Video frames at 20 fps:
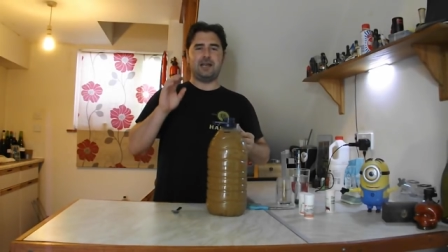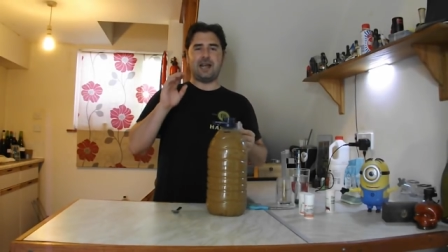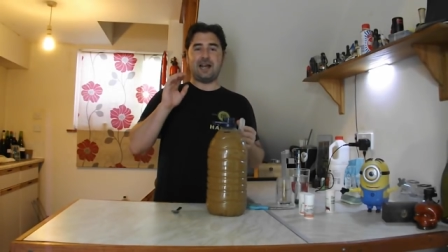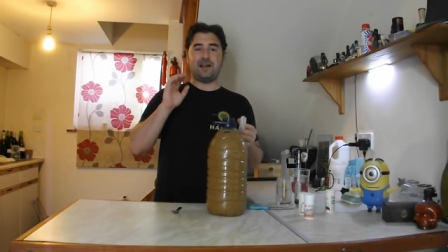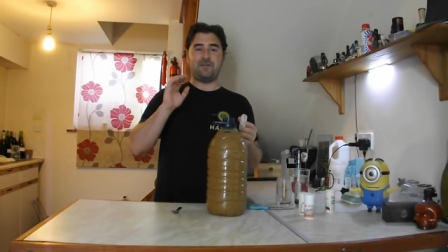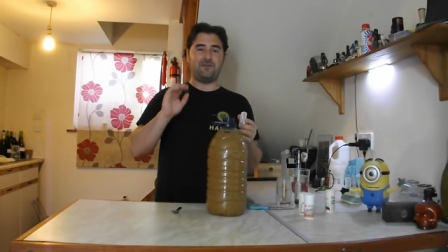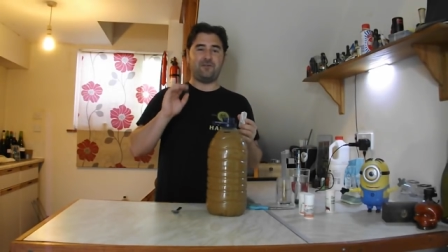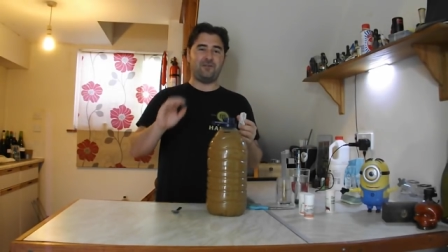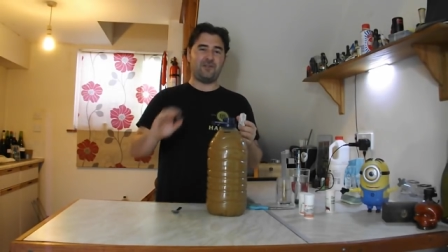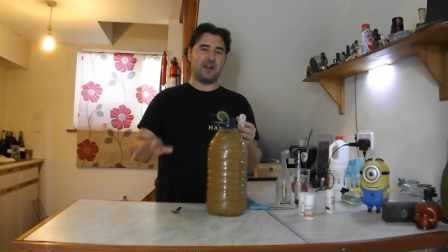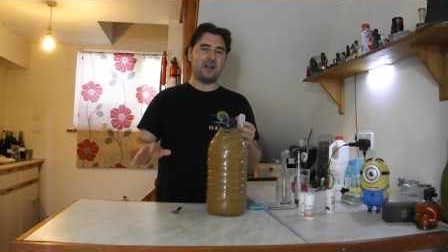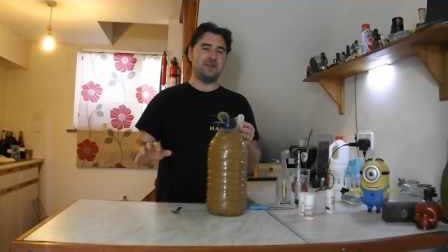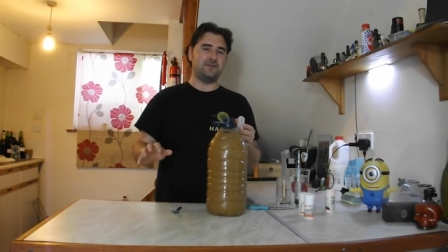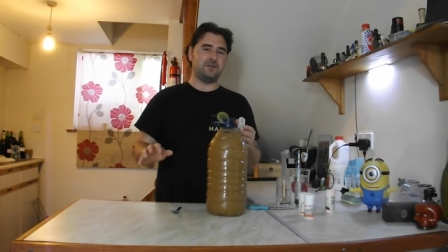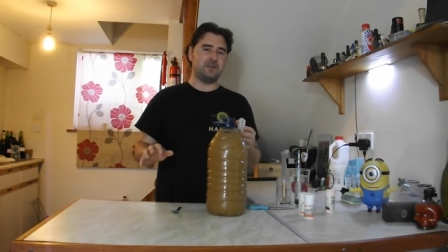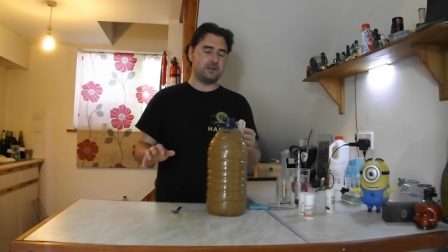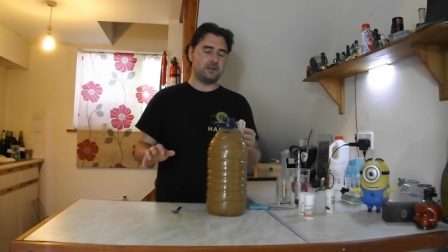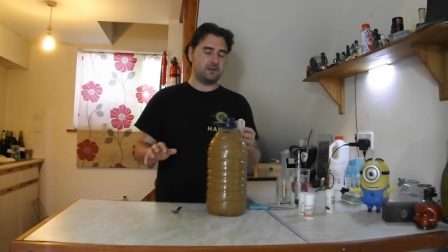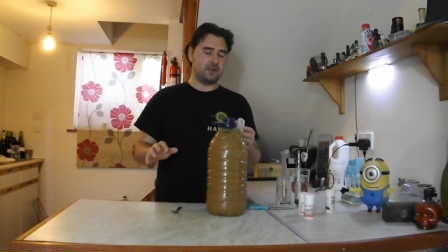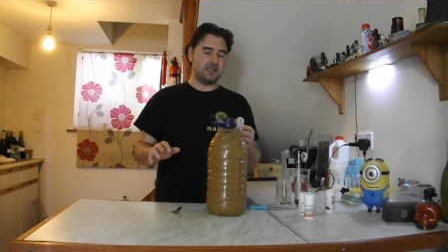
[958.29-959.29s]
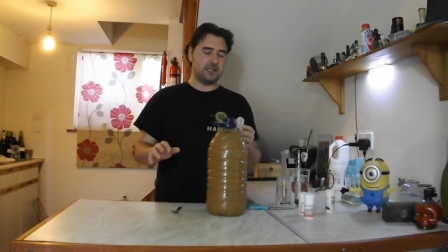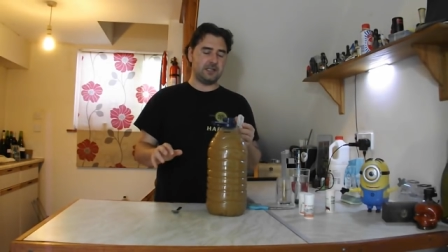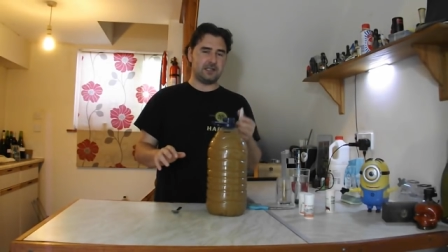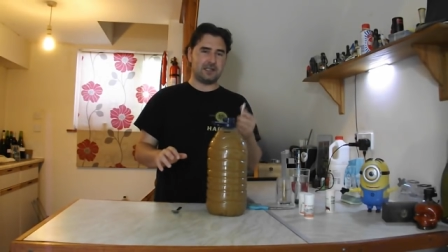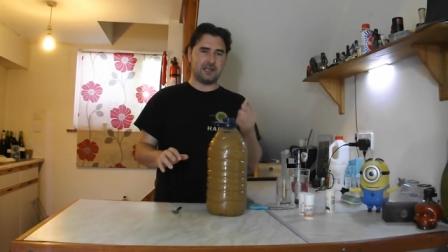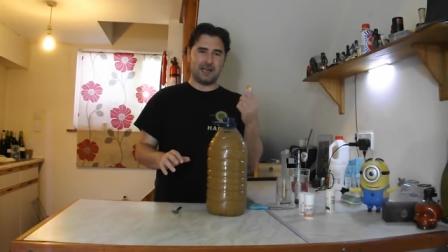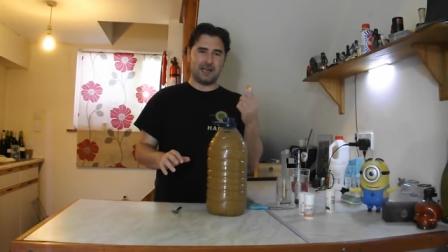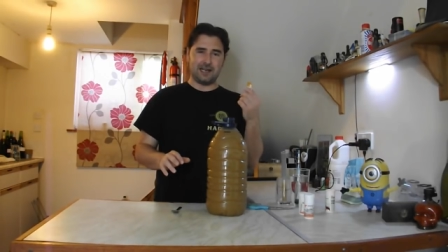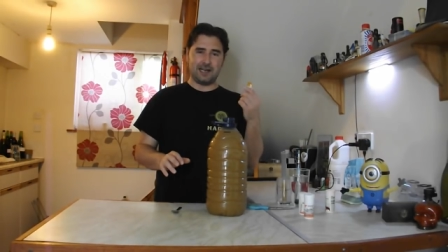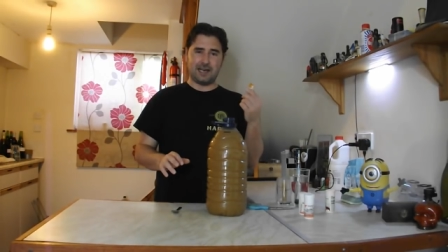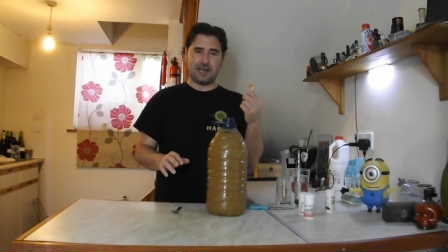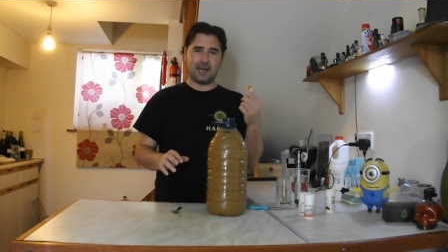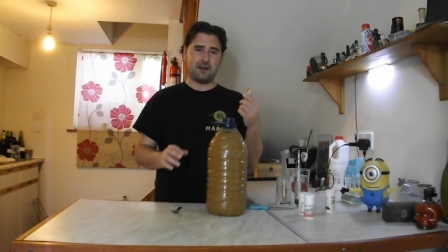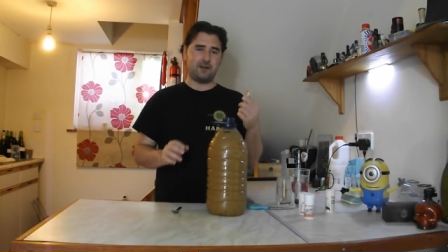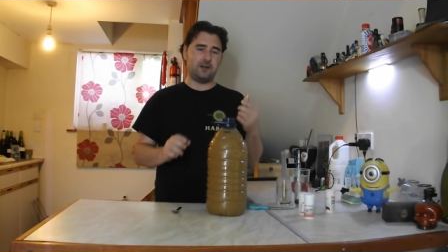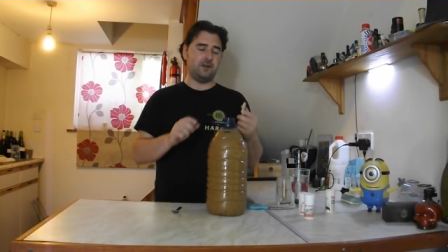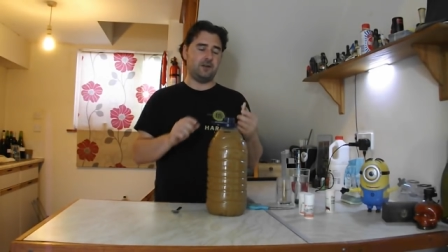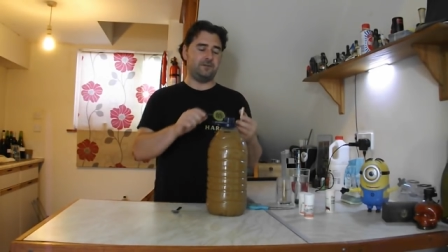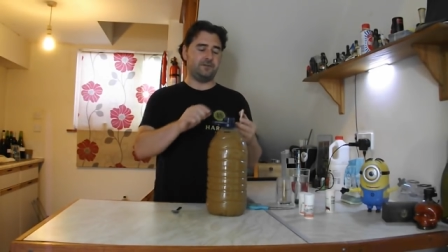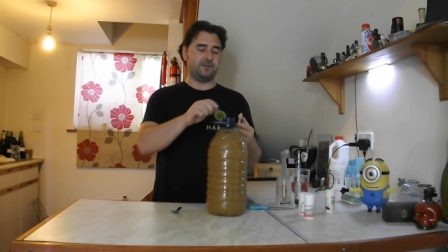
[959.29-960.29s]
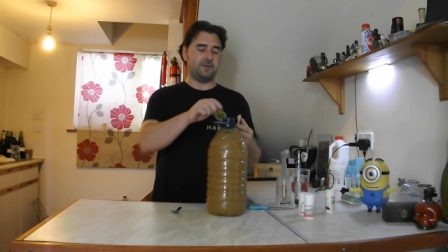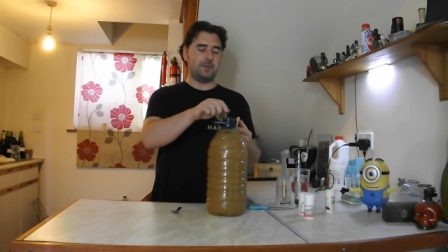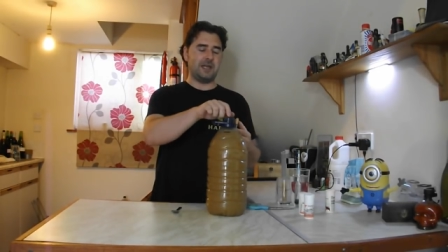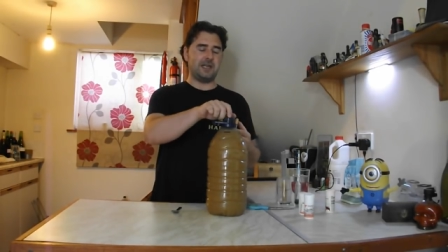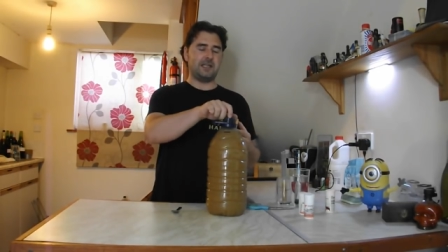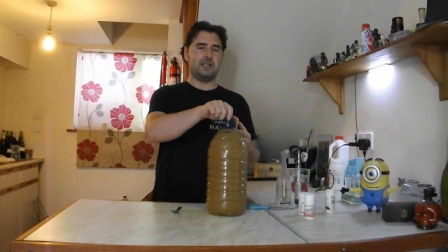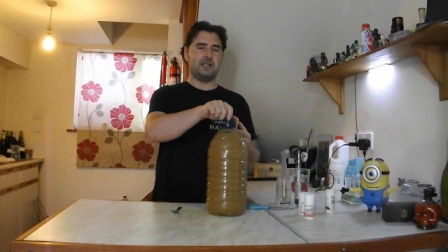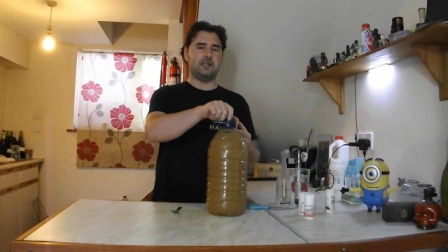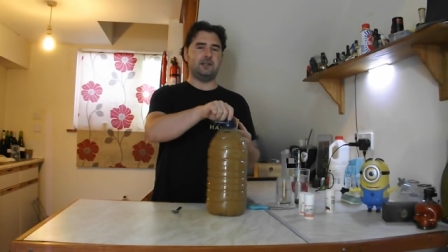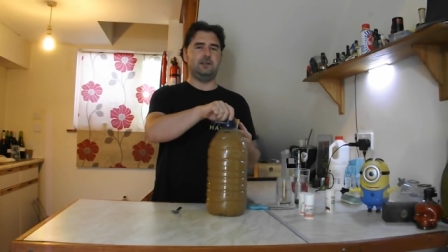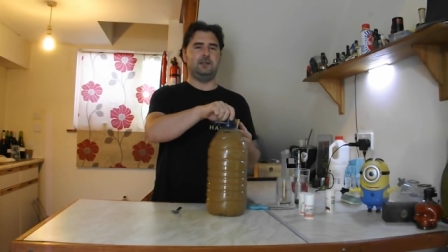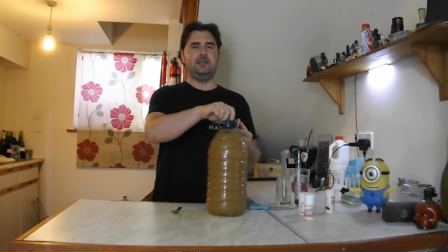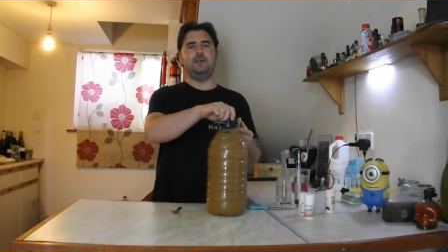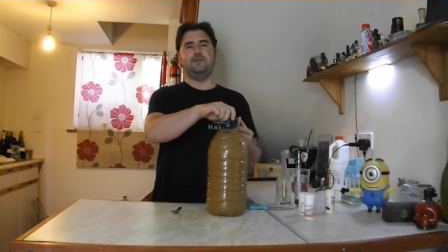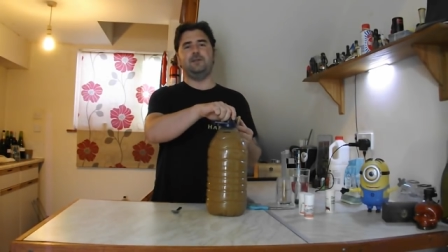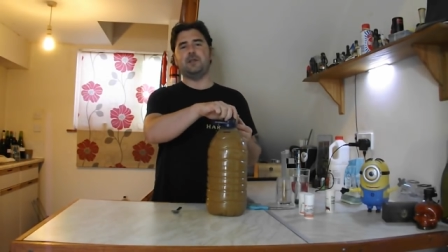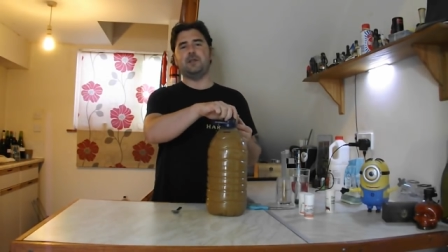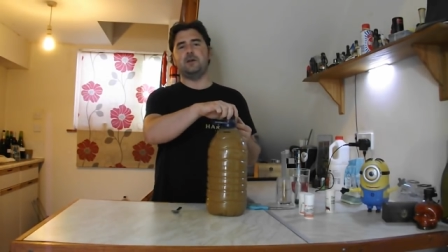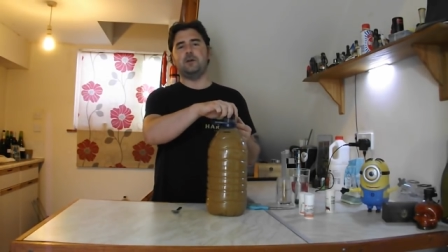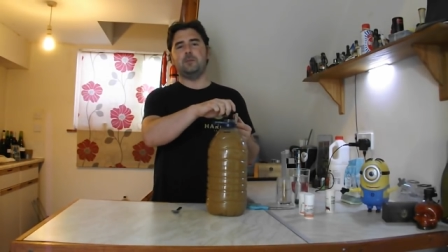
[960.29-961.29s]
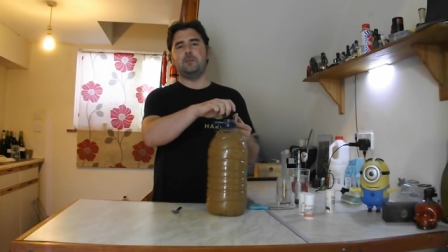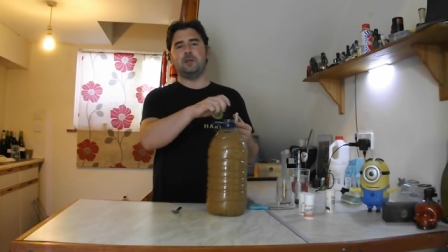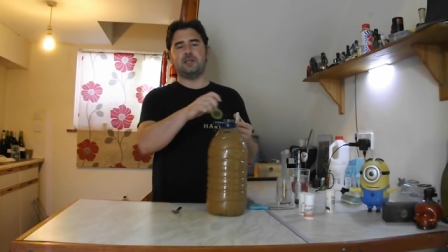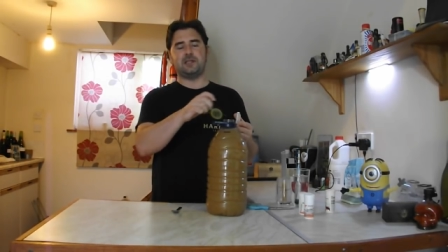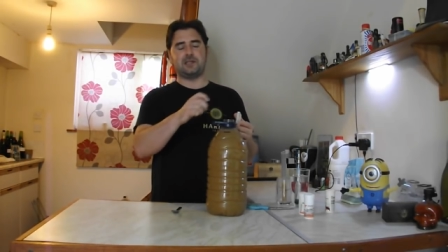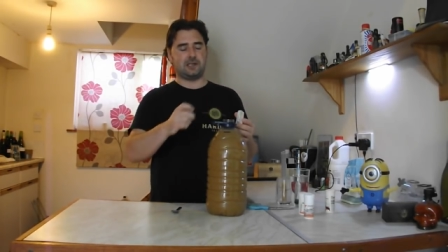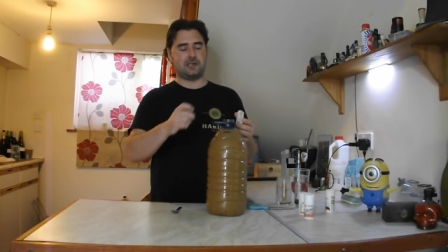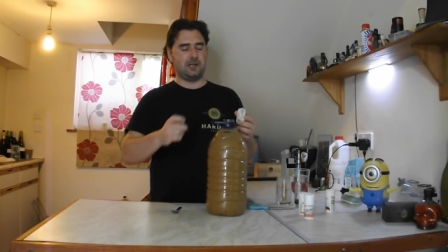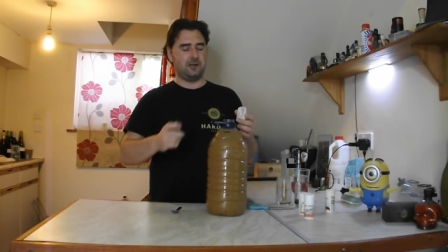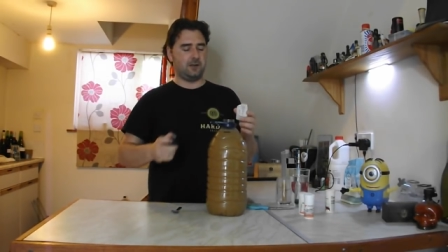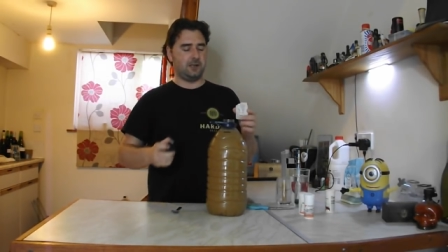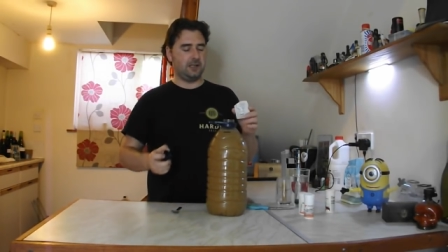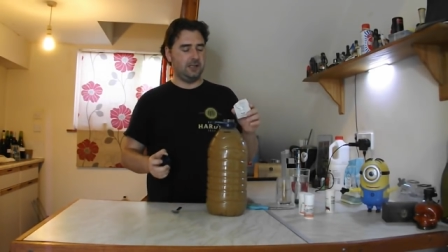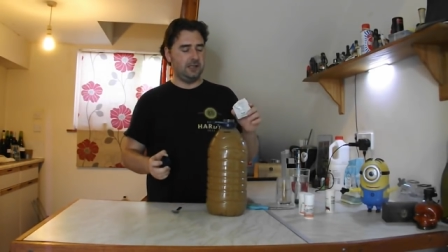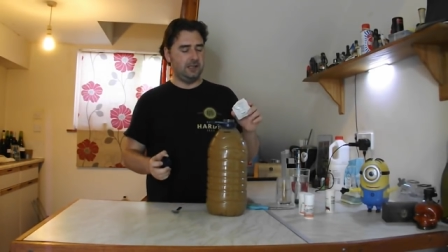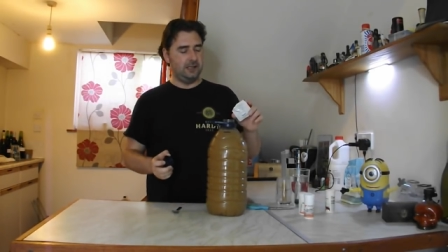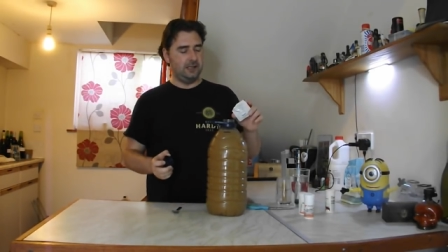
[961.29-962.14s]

at five degrees and carry on fermenting, even though a bit slower.